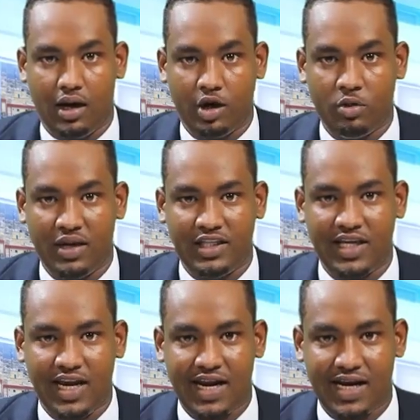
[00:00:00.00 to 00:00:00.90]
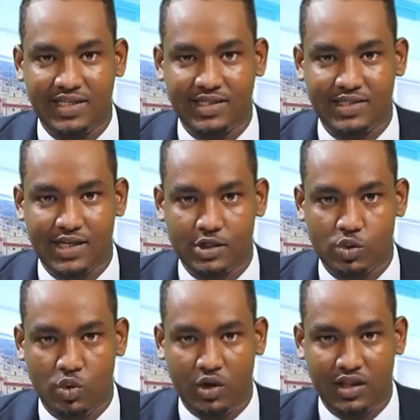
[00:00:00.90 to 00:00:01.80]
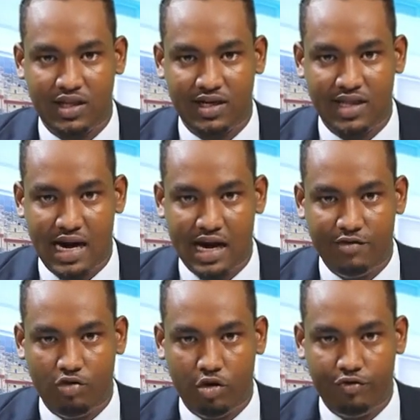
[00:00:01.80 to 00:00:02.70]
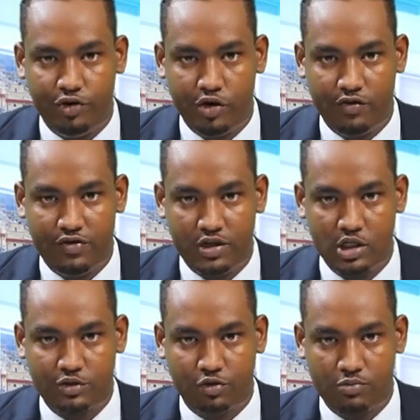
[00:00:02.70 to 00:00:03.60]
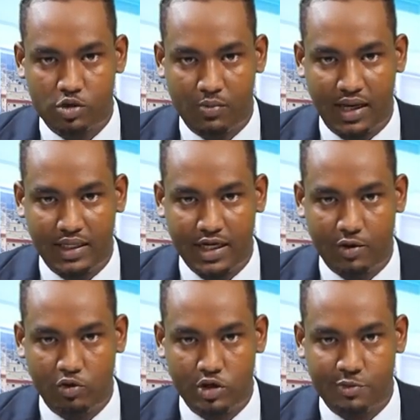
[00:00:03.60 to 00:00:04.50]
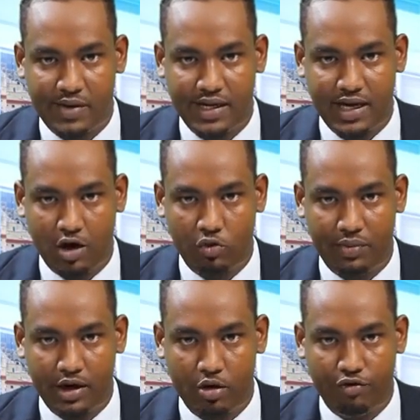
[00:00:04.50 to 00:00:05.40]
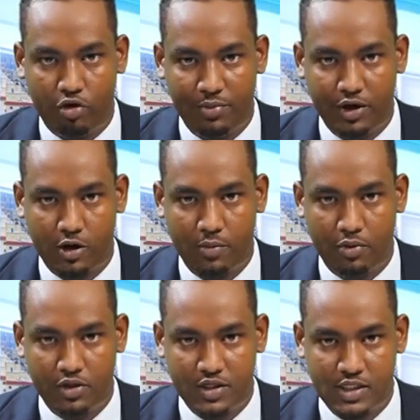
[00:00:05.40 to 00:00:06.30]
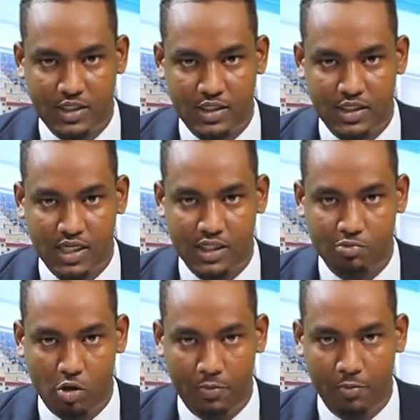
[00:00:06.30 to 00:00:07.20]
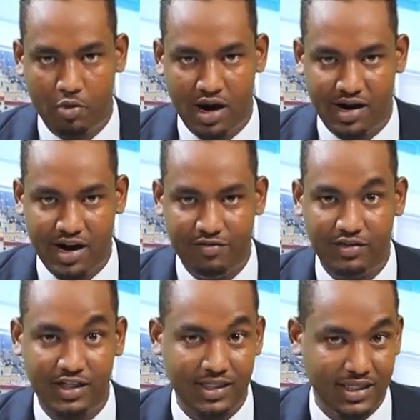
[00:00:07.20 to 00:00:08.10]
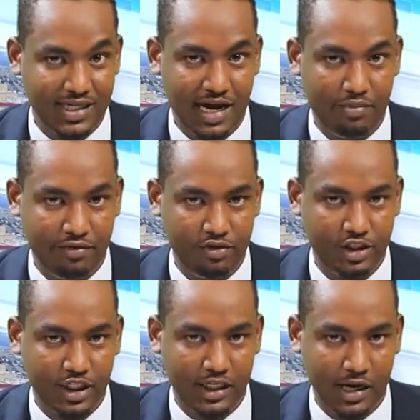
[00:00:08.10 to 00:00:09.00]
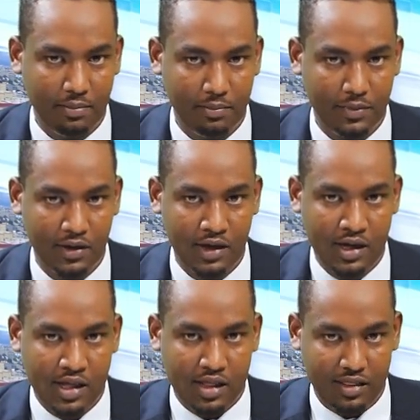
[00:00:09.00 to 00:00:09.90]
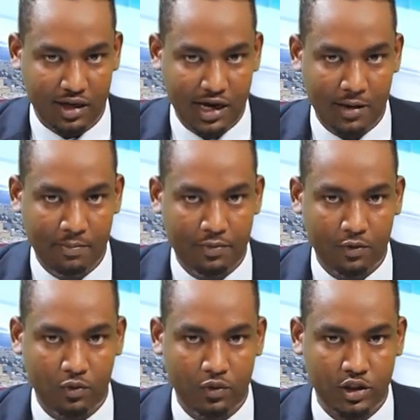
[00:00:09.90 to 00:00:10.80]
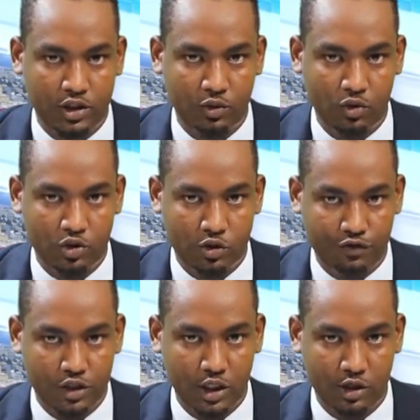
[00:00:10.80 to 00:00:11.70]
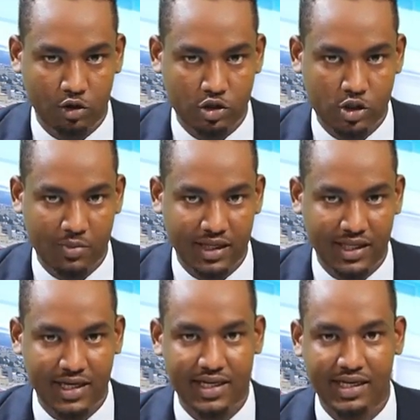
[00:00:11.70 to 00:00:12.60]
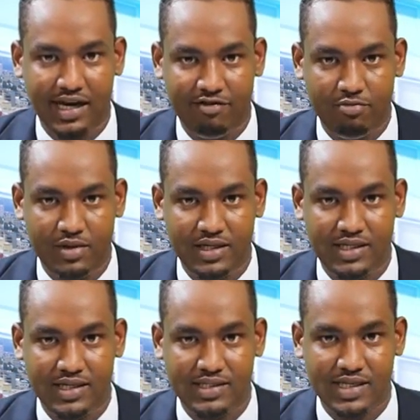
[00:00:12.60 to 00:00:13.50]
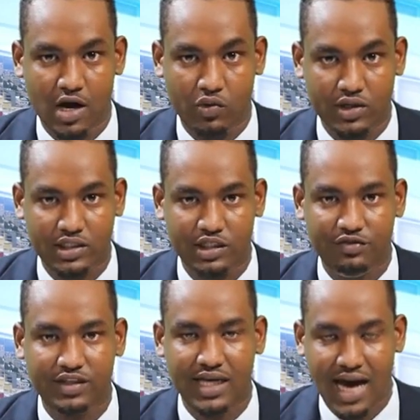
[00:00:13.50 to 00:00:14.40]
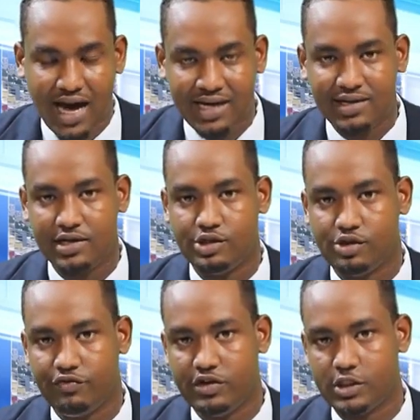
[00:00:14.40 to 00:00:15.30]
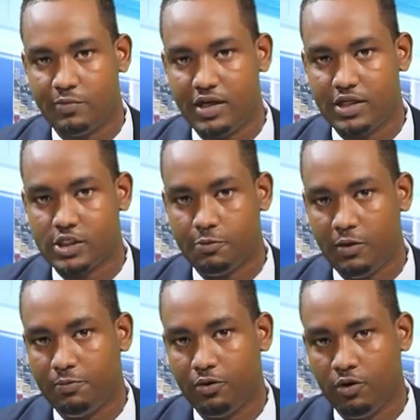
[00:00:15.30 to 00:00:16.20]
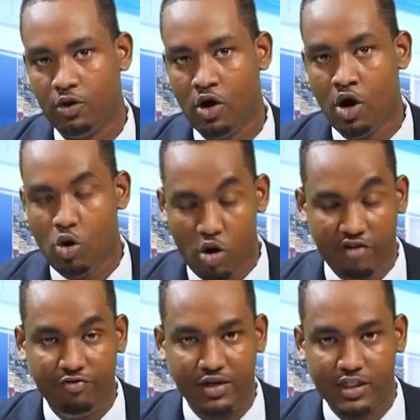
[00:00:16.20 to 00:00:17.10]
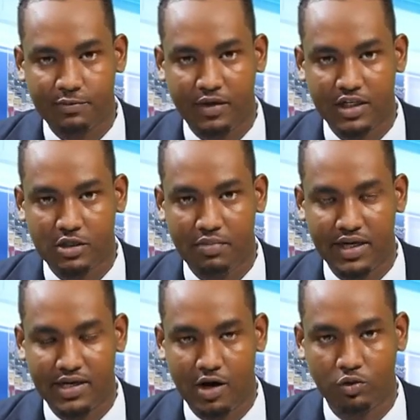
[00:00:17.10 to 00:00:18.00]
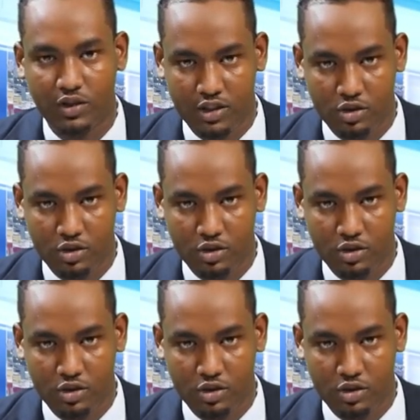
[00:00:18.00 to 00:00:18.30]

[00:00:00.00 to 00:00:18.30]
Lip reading: A humanitarian agency has warned that the arrival of new refugees from Somalia could spike outbreak of communicable diseases as more people arrived in Dadaab refugee camp. The camp, which was officially closed by the Kenyan government, is now receiving hundreds of displaced people who have been displaced by drought in